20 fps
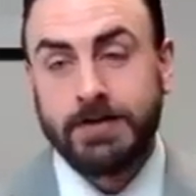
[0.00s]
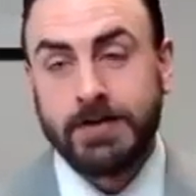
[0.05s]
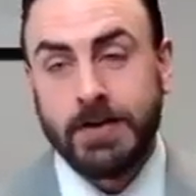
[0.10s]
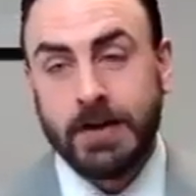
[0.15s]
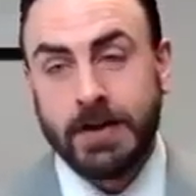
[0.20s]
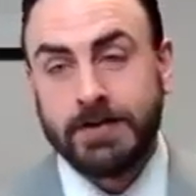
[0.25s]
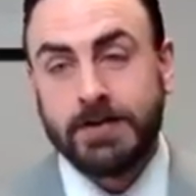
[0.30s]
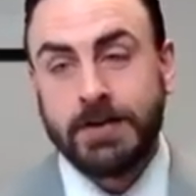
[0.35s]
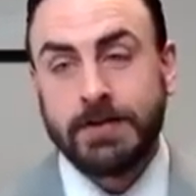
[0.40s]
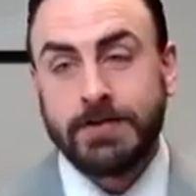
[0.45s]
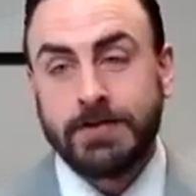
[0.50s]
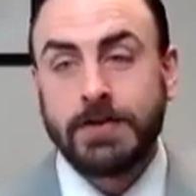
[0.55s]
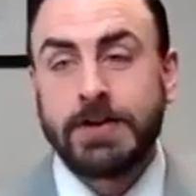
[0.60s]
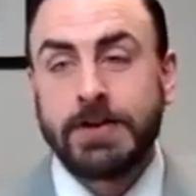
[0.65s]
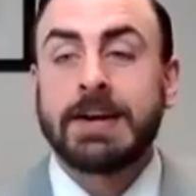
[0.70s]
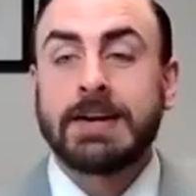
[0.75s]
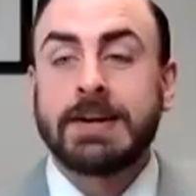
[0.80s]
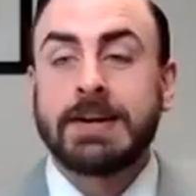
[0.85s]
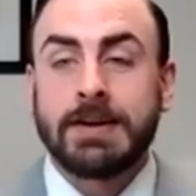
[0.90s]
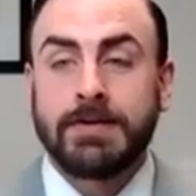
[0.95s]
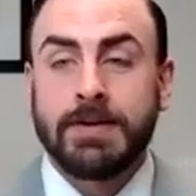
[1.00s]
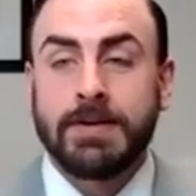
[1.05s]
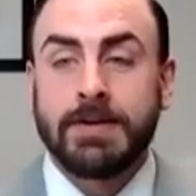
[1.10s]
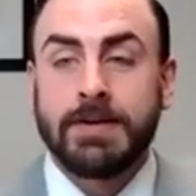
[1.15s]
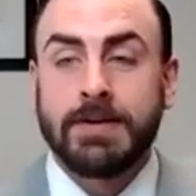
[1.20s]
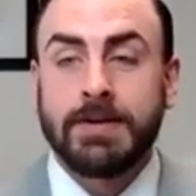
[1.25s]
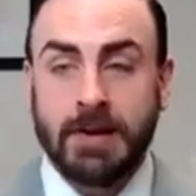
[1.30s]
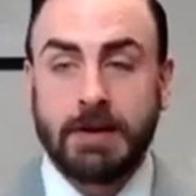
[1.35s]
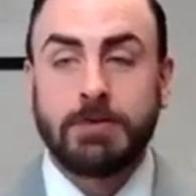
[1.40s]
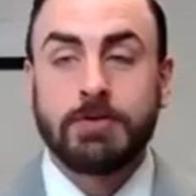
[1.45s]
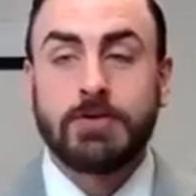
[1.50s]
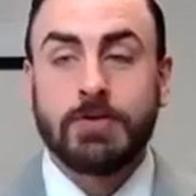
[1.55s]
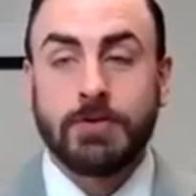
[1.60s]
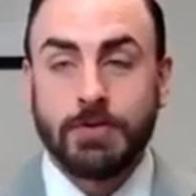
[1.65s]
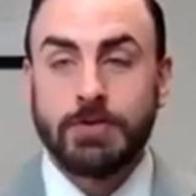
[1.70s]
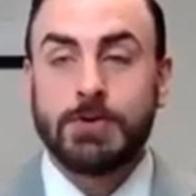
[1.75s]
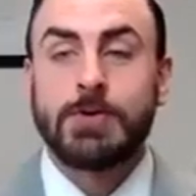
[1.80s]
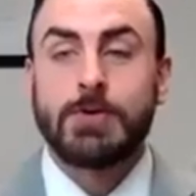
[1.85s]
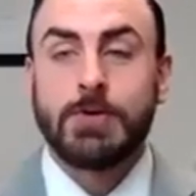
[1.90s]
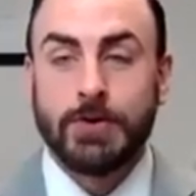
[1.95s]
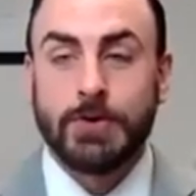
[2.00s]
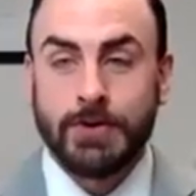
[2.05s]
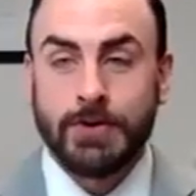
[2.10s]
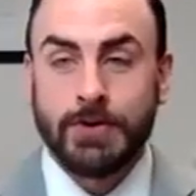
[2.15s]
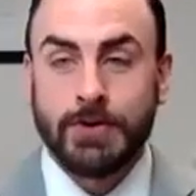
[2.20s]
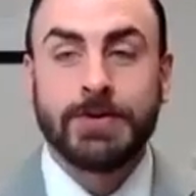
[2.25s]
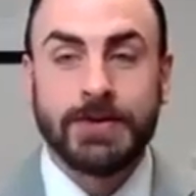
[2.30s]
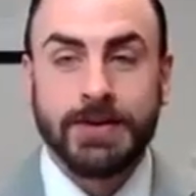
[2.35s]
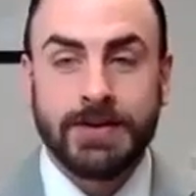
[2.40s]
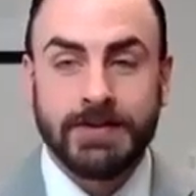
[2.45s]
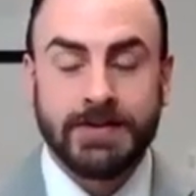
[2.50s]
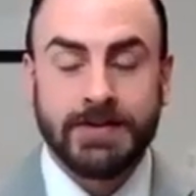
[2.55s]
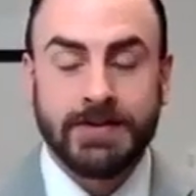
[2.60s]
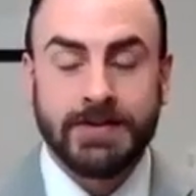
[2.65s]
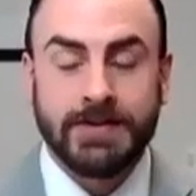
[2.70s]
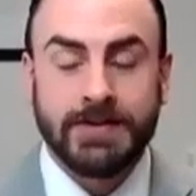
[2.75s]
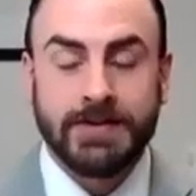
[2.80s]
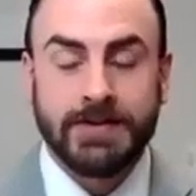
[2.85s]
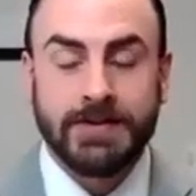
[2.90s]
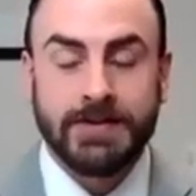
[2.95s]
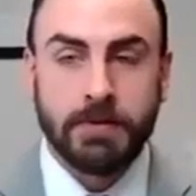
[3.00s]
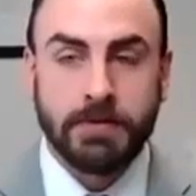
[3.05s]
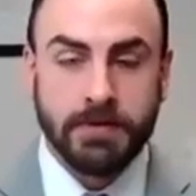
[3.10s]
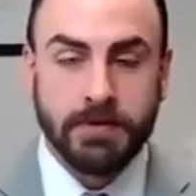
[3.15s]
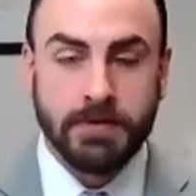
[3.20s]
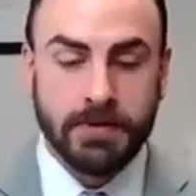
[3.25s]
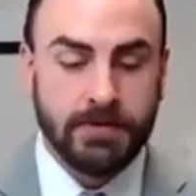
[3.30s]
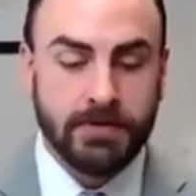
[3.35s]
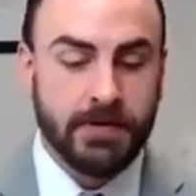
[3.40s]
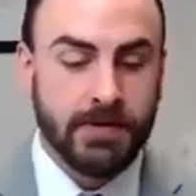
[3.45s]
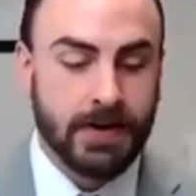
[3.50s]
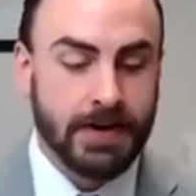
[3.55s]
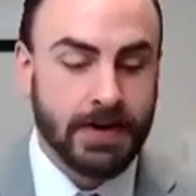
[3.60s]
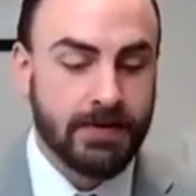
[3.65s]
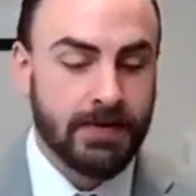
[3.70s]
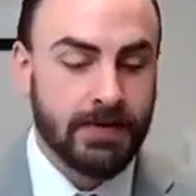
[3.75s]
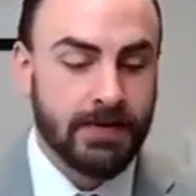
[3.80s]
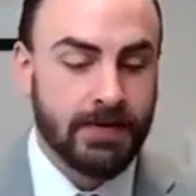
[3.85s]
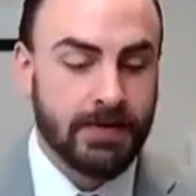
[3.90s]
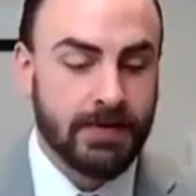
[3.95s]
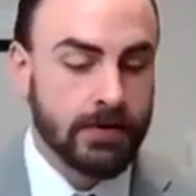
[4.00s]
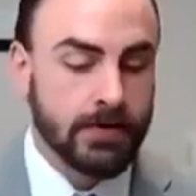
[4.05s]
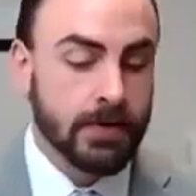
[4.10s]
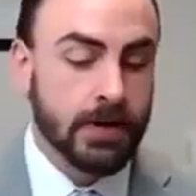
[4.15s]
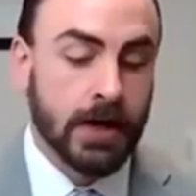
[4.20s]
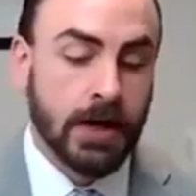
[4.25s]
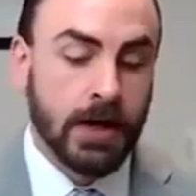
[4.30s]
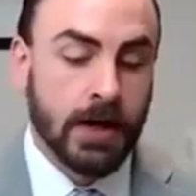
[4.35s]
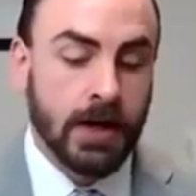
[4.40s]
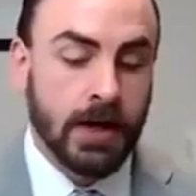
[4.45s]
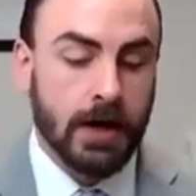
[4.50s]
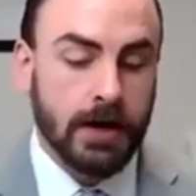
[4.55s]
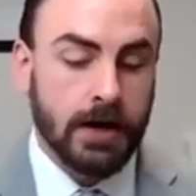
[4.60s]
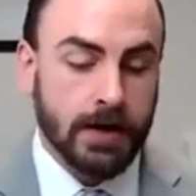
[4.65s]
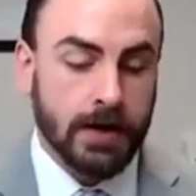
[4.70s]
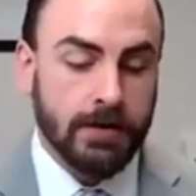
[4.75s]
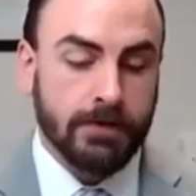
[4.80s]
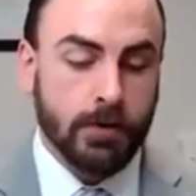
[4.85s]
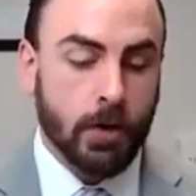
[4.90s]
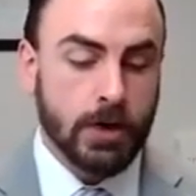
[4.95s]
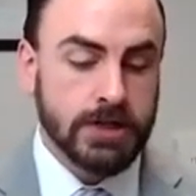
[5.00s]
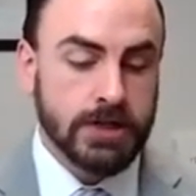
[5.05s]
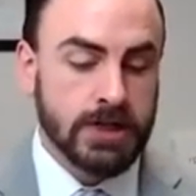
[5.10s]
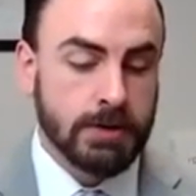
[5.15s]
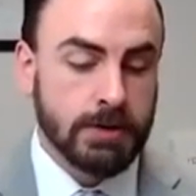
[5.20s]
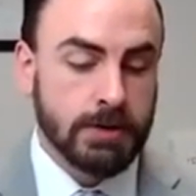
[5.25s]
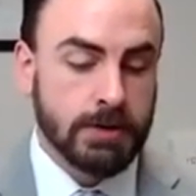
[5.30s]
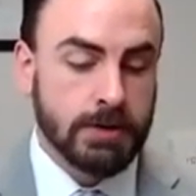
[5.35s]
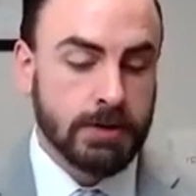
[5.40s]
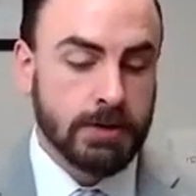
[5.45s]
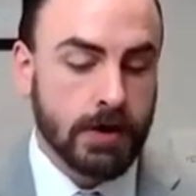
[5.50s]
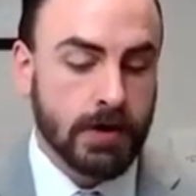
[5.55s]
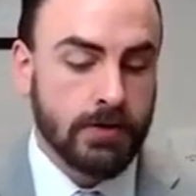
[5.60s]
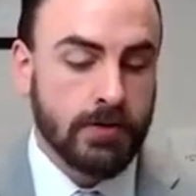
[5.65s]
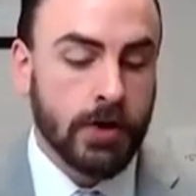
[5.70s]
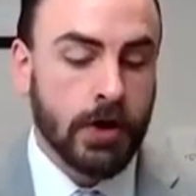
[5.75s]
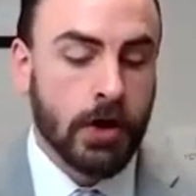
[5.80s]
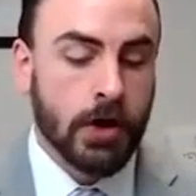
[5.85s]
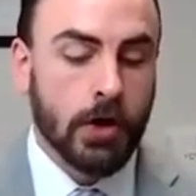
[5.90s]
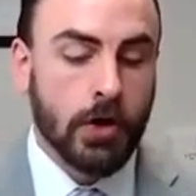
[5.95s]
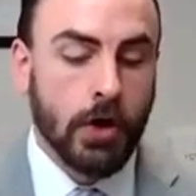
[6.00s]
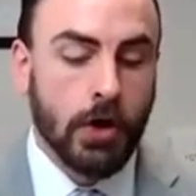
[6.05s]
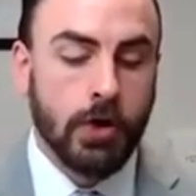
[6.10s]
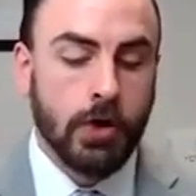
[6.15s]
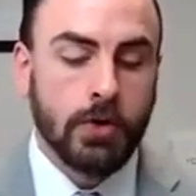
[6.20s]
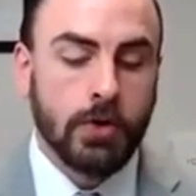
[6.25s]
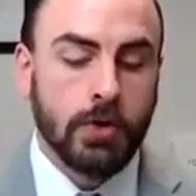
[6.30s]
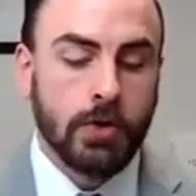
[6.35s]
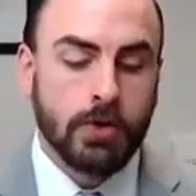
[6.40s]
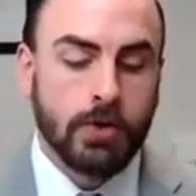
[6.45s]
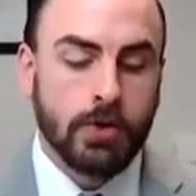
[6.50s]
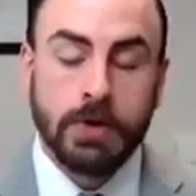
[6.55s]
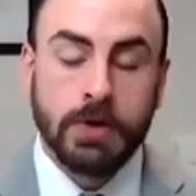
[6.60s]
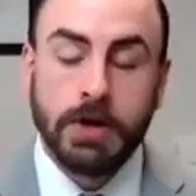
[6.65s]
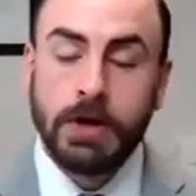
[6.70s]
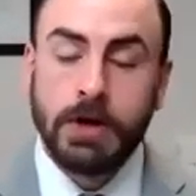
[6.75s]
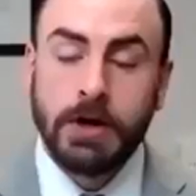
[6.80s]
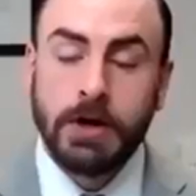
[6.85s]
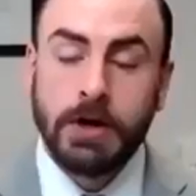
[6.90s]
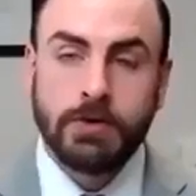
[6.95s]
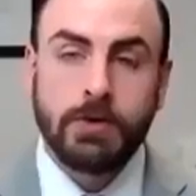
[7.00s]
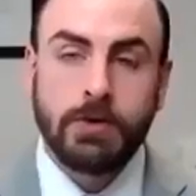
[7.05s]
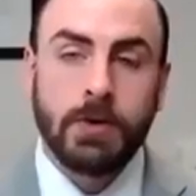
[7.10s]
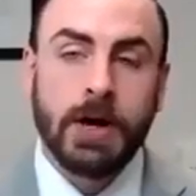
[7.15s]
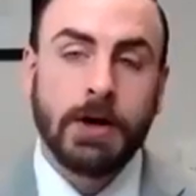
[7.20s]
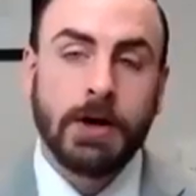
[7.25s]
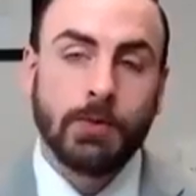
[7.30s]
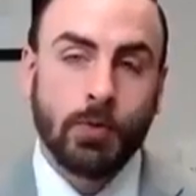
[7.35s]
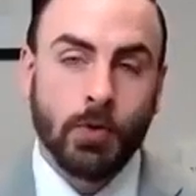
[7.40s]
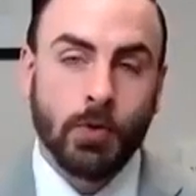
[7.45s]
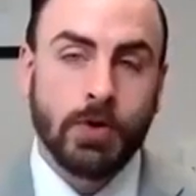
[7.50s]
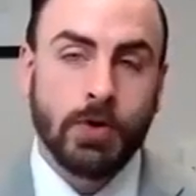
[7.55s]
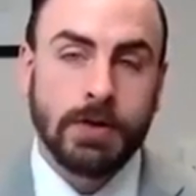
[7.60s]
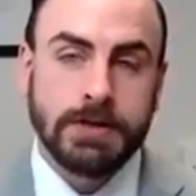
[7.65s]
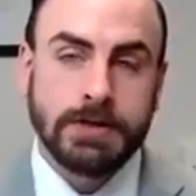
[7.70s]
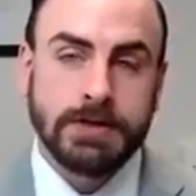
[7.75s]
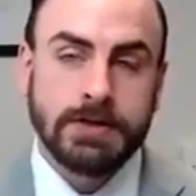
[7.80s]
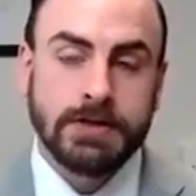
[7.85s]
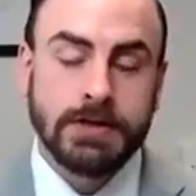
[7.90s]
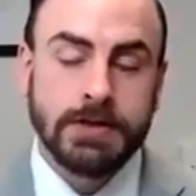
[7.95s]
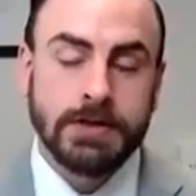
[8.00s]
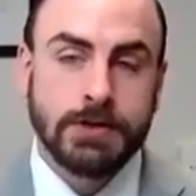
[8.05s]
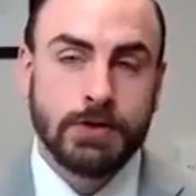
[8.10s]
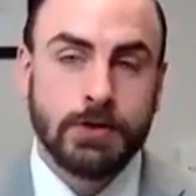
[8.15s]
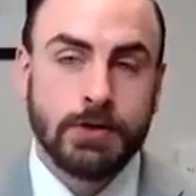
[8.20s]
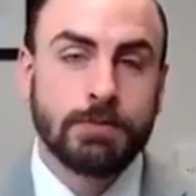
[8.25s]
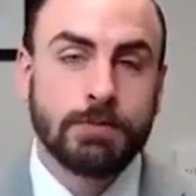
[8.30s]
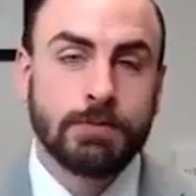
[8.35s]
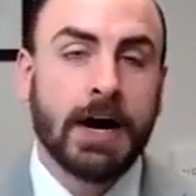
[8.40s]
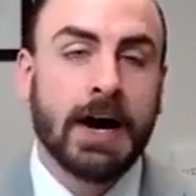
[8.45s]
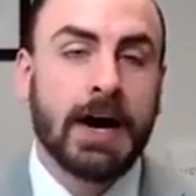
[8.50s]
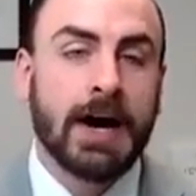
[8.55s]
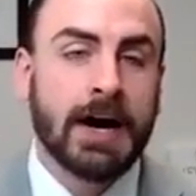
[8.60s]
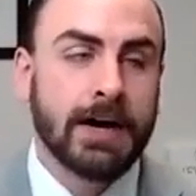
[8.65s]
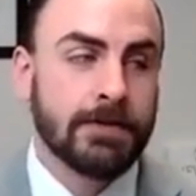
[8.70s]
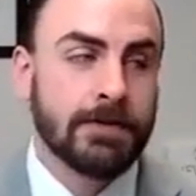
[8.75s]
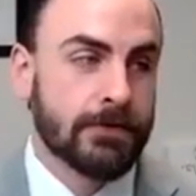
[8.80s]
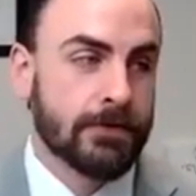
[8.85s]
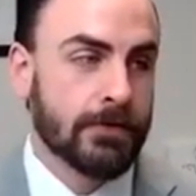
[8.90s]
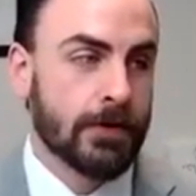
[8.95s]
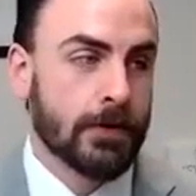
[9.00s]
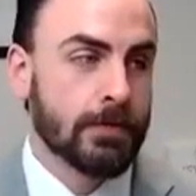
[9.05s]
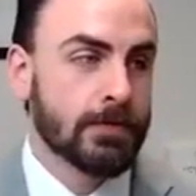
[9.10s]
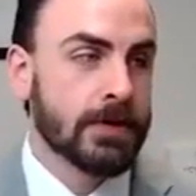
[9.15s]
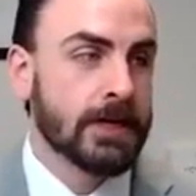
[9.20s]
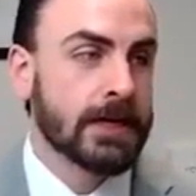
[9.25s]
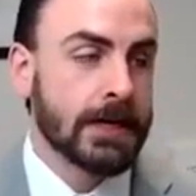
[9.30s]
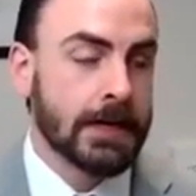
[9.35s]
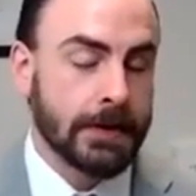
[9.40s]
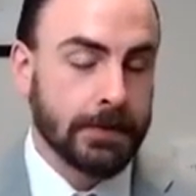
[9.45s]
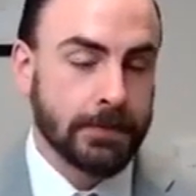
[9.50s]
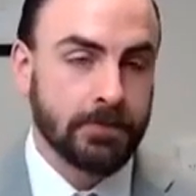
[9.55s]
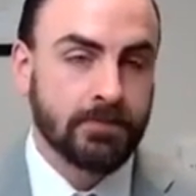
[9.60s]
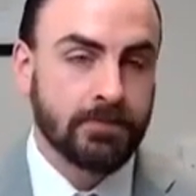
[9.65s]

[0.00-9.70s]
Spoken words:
So this gives you an idea of how much time you should noodle on these things before you come with a definitive answer. All right, question number 1 is, who do I want to buy from me?